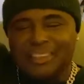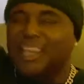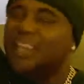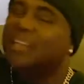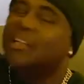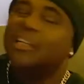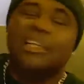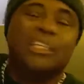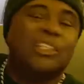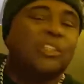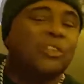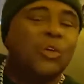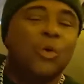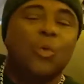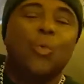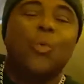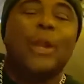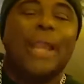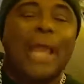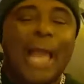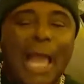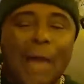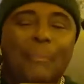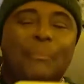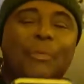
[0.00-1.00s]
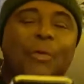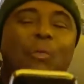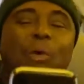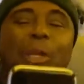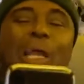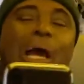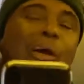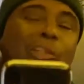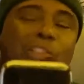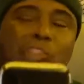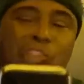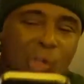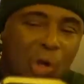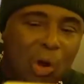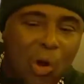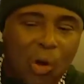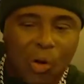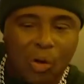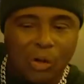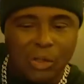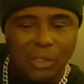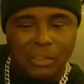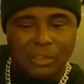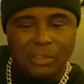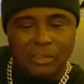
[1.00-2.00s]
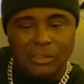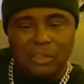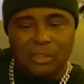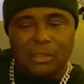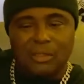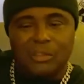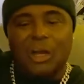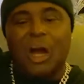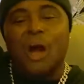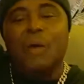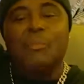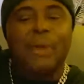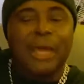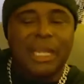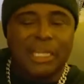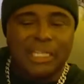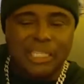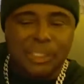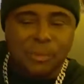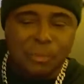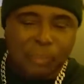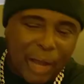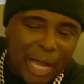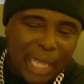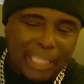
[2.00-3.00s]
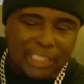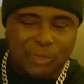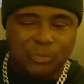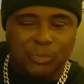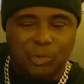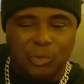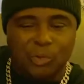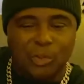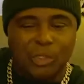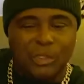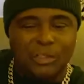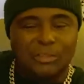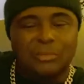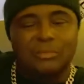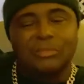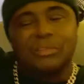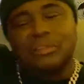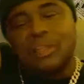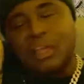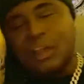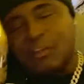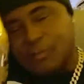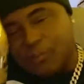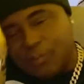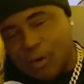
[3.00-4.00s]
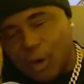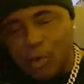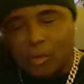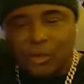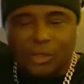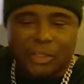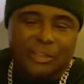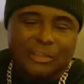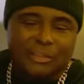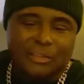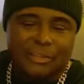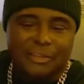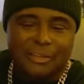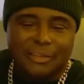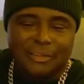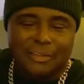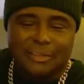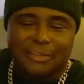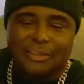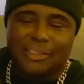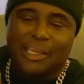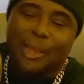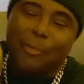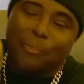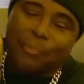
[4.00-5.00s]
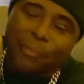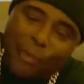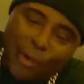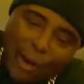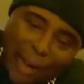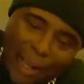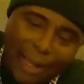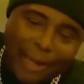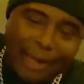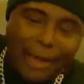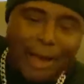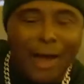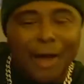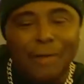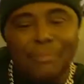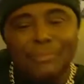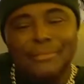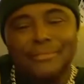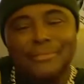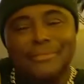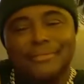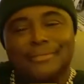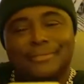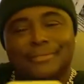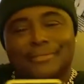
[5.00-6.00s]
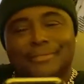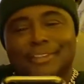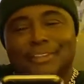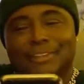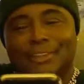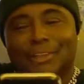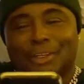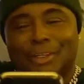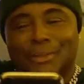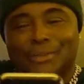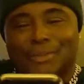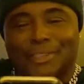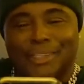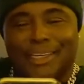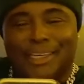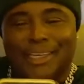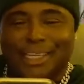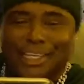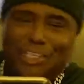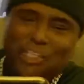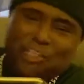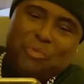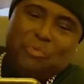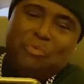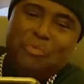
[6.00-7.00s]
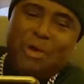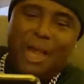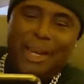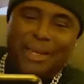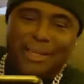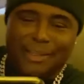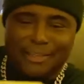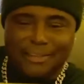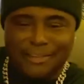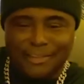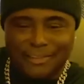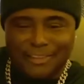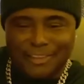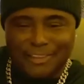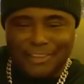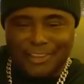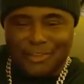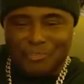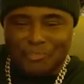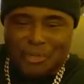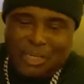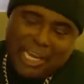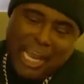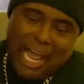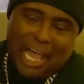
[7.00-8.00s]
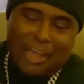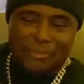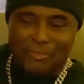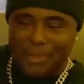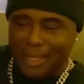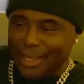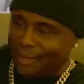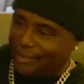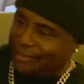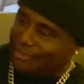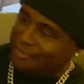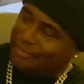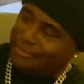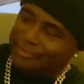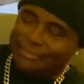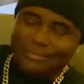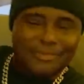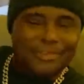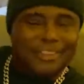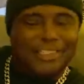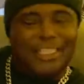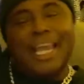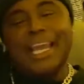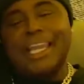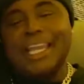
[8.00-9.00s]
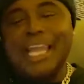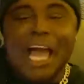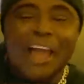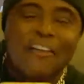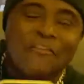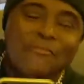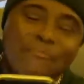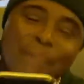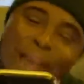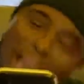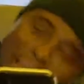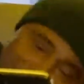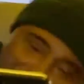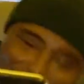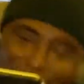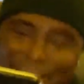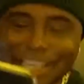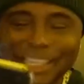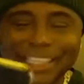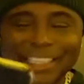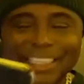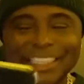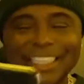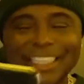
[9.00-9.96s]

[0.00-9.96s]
None of this would happen without y'all. You know, y'all made this possible. So stay focused, stay prayed up. You know what I'm saying? Get your money. You know, be like me. Jet life, baby.